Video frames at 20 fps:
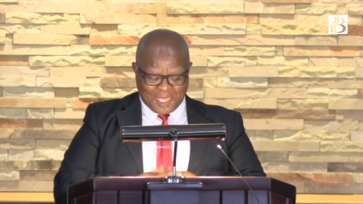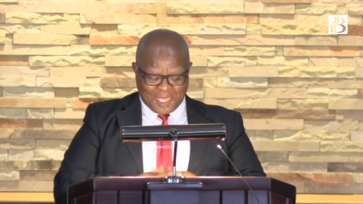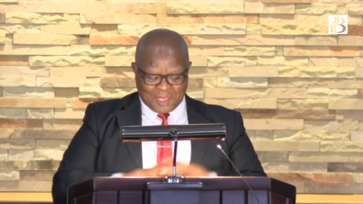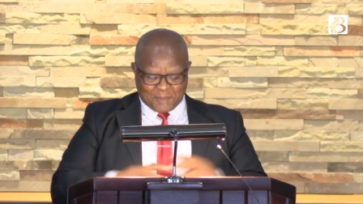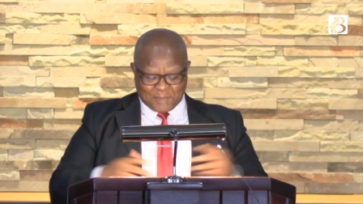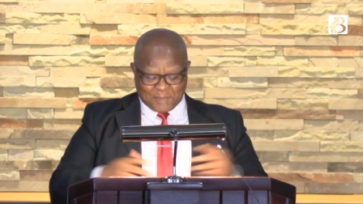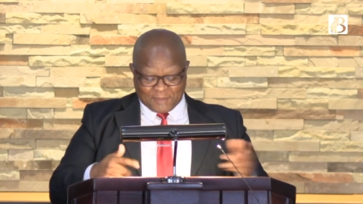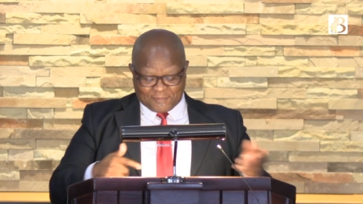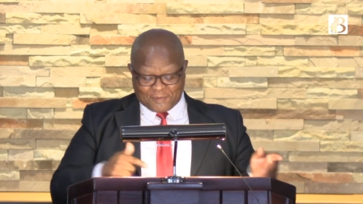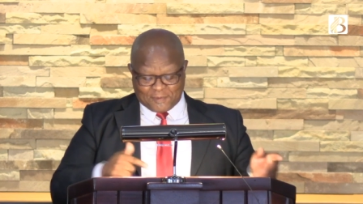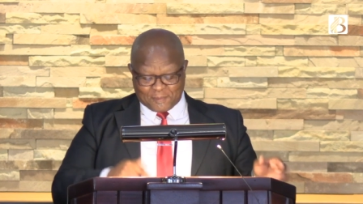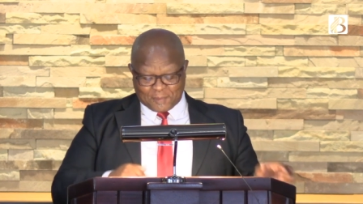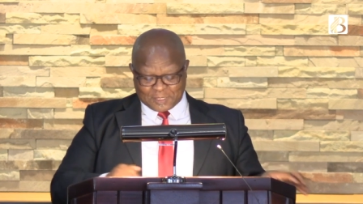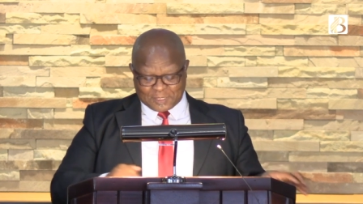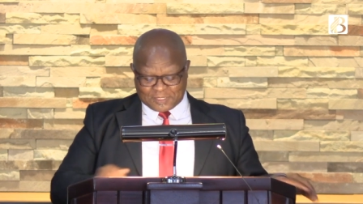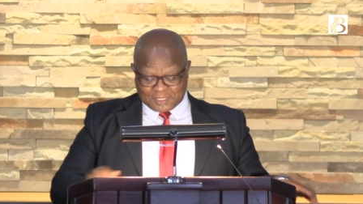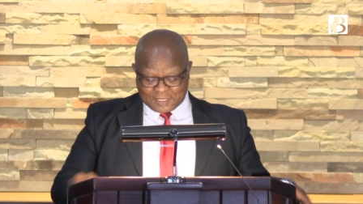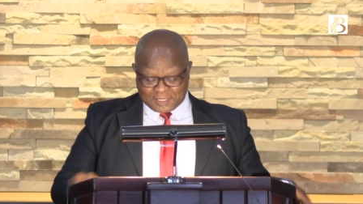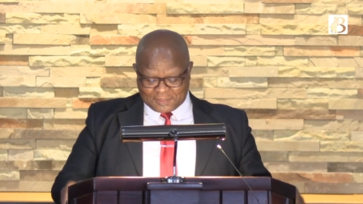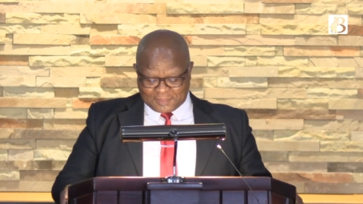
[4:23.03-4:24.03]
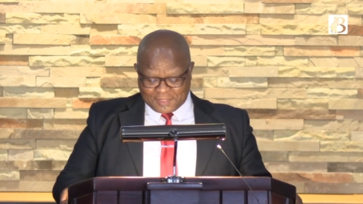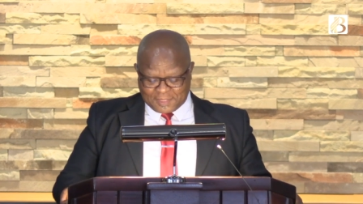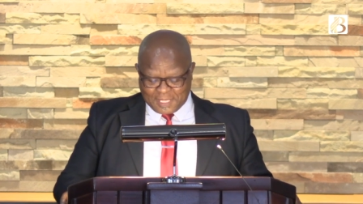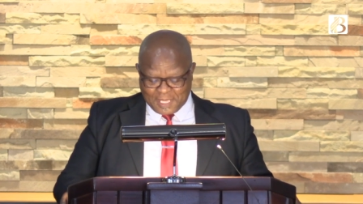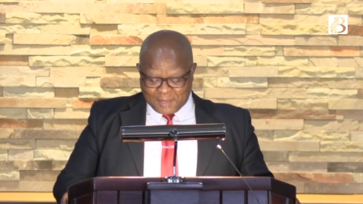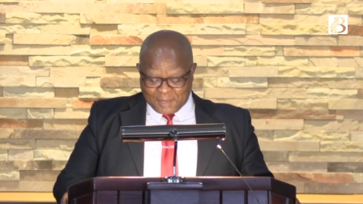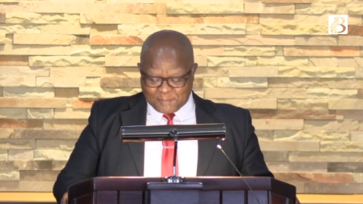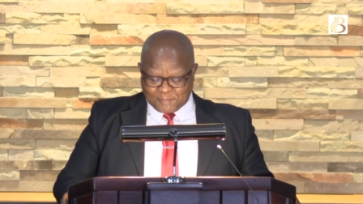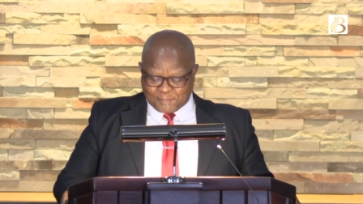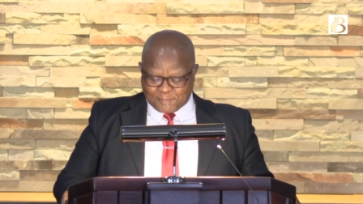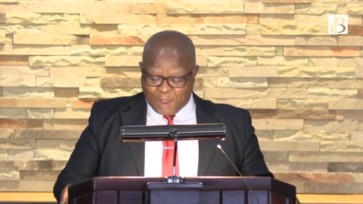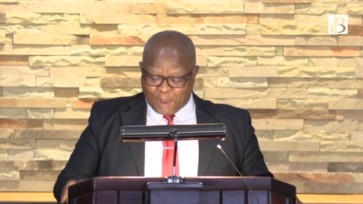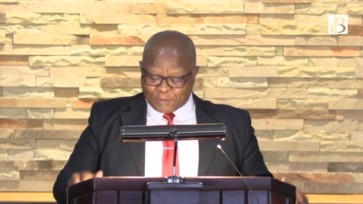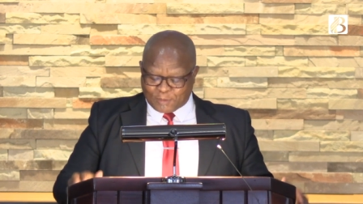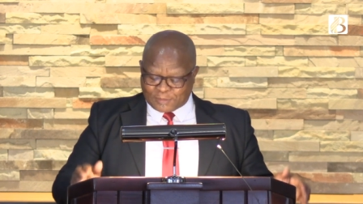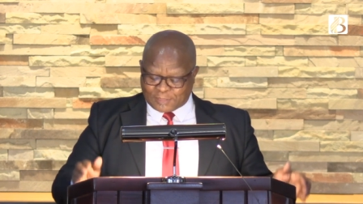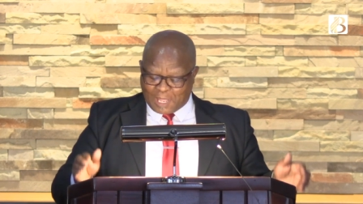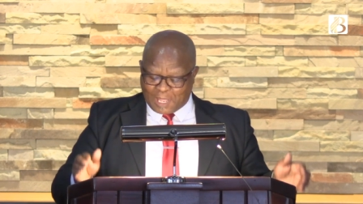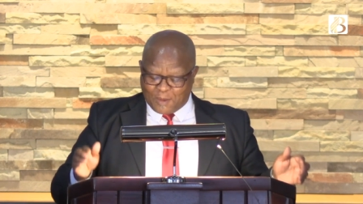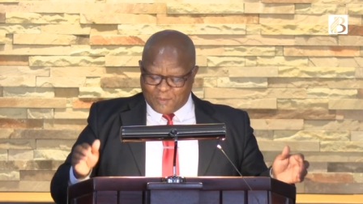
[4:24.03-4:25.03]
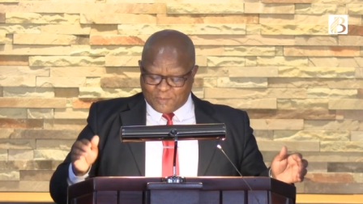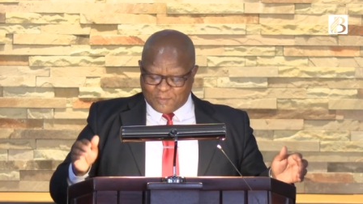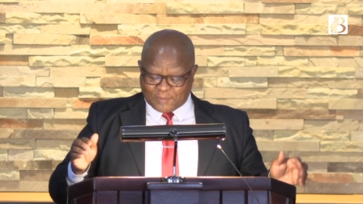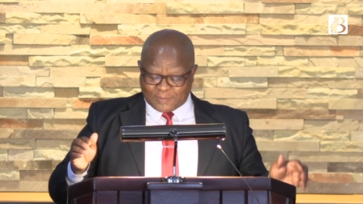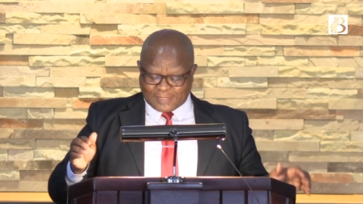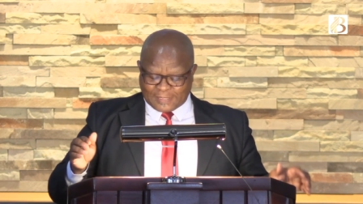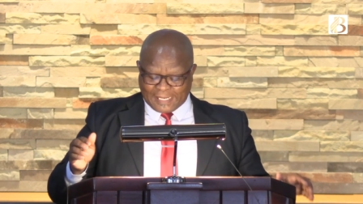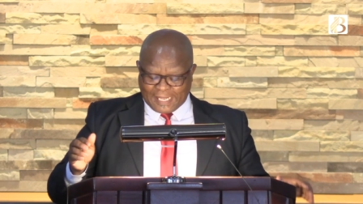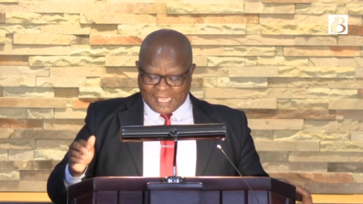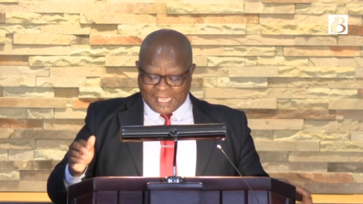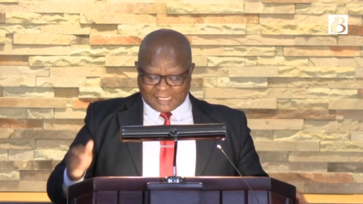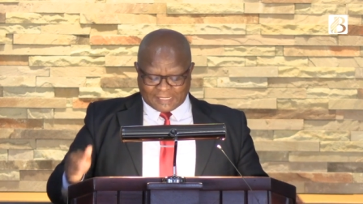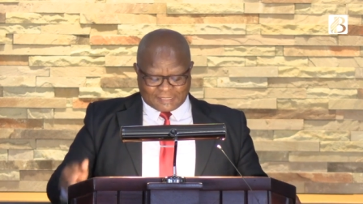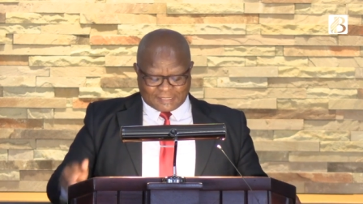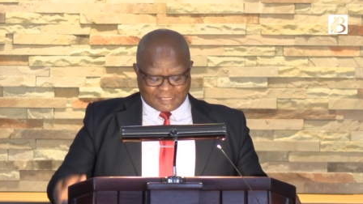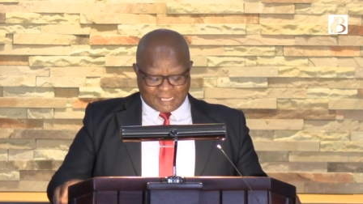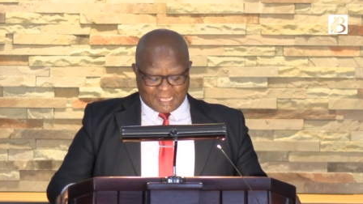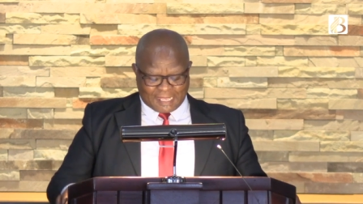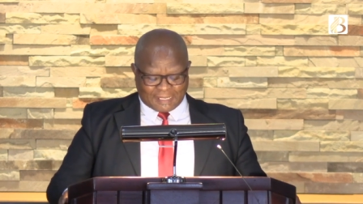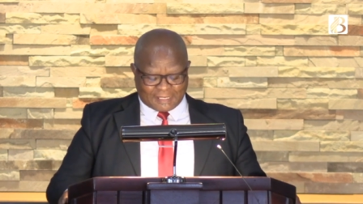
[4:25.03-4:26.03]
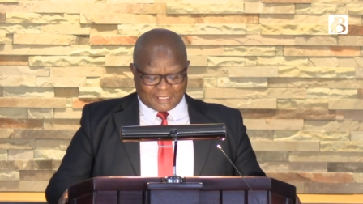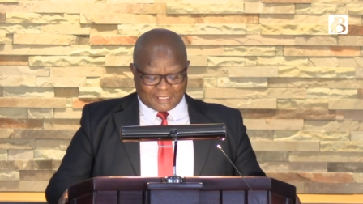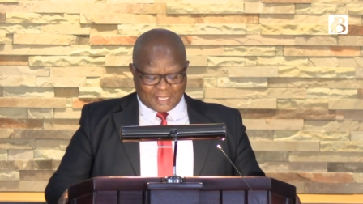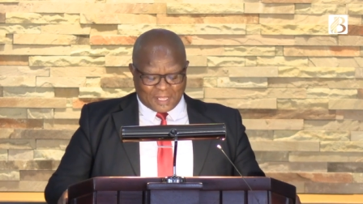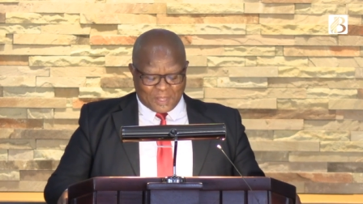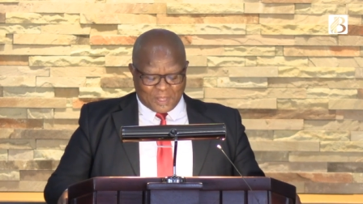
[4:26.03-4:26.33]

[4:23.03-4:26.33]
Mephibosheth bowed down and said,